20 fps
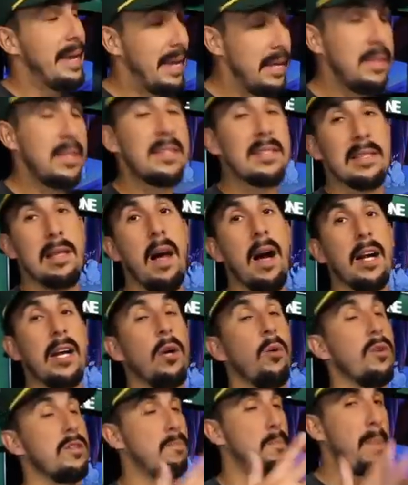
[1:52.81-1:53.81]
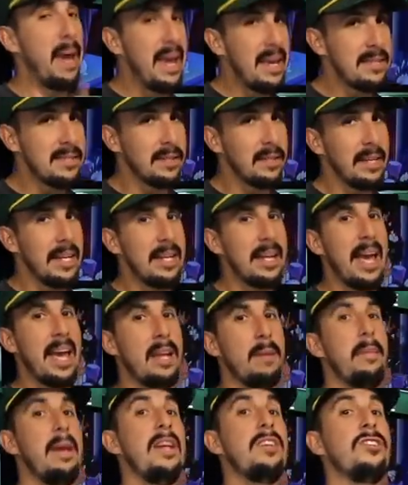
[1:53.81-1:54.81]
In this locker was basically an
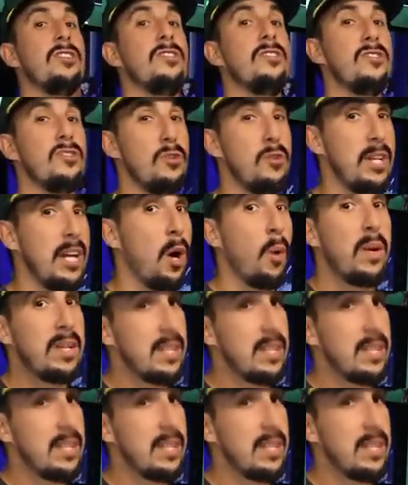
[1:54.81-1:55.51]
animation studio. We